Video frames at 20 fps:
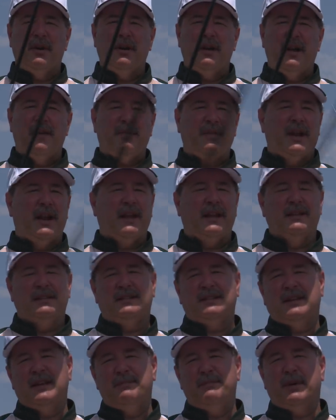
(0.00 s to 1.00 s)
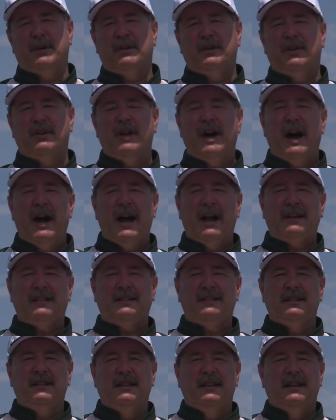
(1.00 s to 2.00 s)
enough that I can skip under
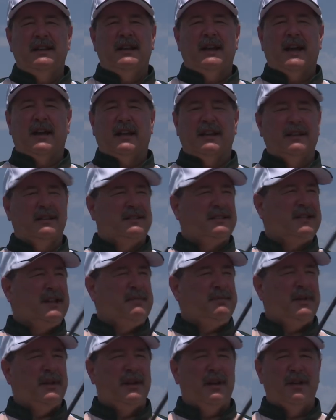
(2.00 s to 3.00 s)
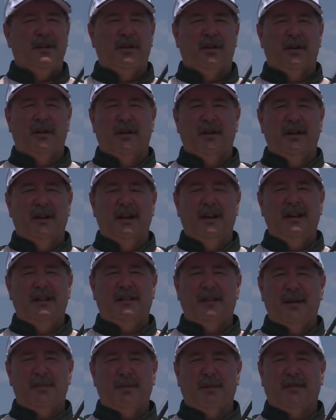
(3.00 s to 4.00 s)
docks. I can skip it under any
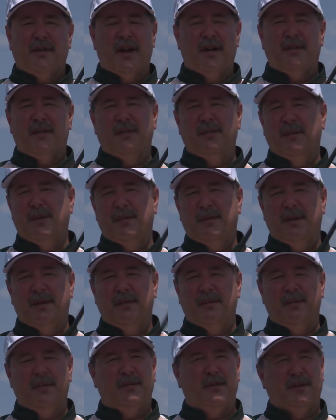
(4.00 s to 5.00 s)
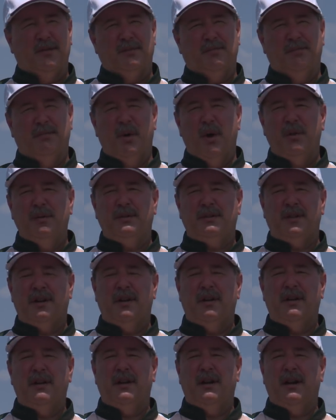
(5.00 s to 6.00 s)
type of cover, maybe if, if there's boats that
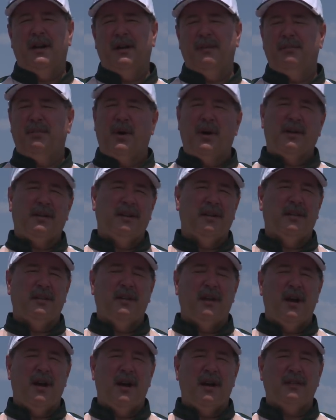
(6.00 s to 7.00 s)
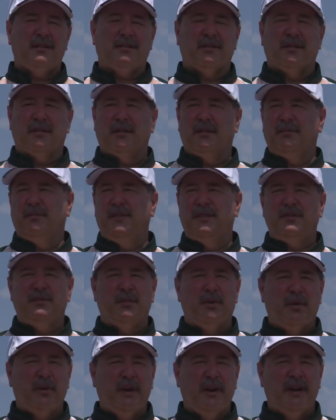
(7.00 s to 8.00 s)
are uh, parked in the docks or fishing
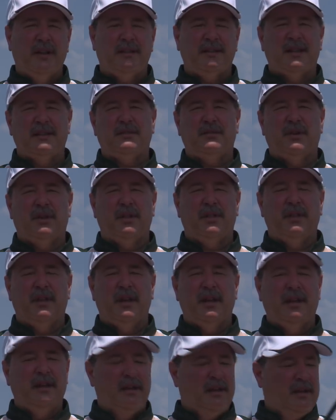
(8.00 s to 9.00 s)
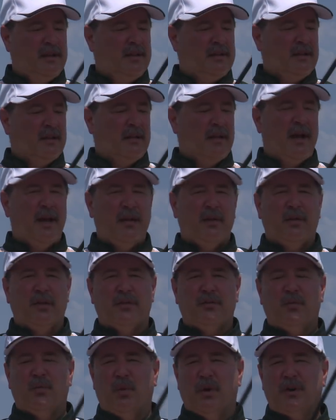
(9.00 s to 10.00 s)
marinas, that sort of thing. The line
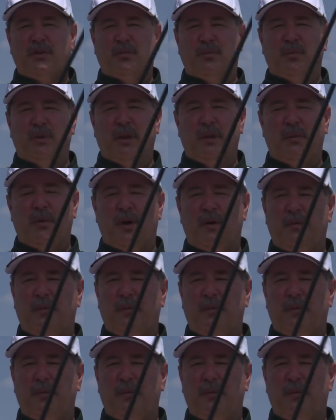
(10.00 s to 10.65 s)
look, works really well